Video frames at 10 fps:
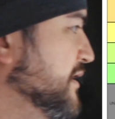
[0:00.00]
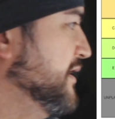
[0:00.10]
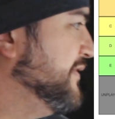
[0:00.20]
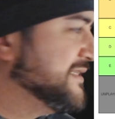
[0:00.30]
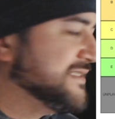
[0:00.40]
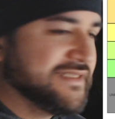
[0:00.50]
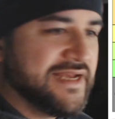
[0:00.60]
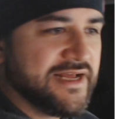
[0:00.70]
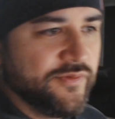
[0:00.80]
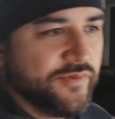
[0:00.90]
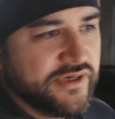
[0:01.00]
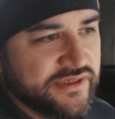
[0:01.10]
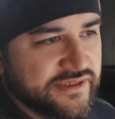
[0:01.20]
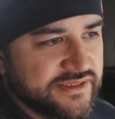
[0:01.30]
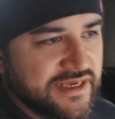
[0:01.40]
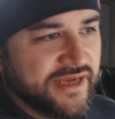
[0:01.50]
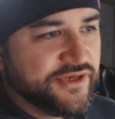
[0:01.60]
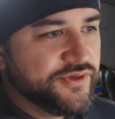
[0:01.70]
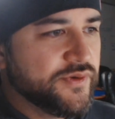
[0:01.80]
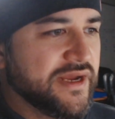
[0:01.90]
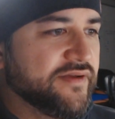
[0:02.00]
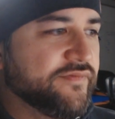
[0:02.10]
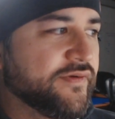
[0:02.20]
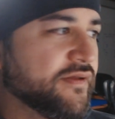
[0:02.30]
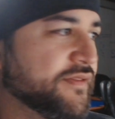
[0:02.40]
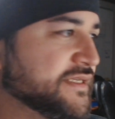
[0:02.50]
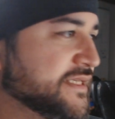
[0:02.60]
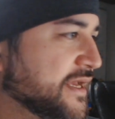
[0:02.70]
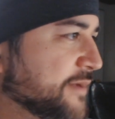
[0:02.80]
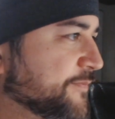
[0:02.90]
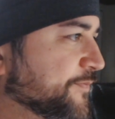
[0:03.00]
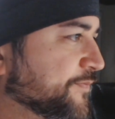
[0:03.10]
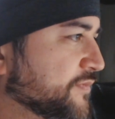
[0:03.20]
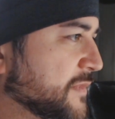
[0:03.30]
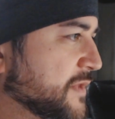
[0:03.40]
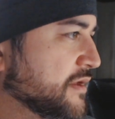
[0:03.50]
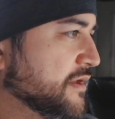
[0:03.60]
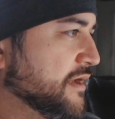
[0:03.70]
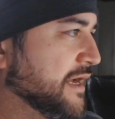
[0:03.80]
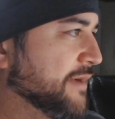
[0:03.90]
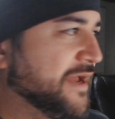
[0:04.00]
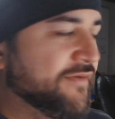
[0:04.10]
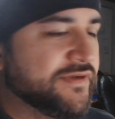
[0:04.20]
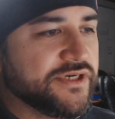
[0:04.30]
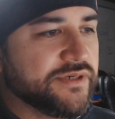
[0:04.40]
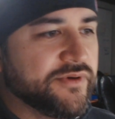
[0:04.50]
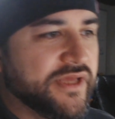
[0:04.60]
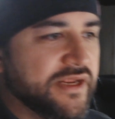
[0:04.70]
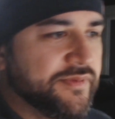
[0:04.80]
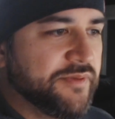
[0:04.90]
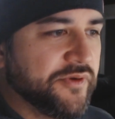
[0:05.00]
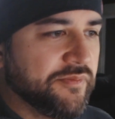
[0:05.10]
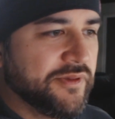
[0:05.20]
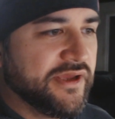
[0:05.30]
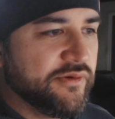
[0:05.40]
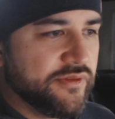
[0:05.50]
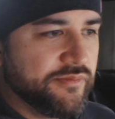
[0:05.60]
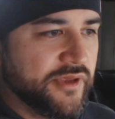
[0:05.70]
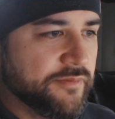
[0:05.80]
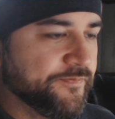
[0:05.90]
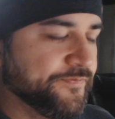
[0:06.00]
And that's exactly what it is. I do have this game. I'm having trouble getting people to play it with me.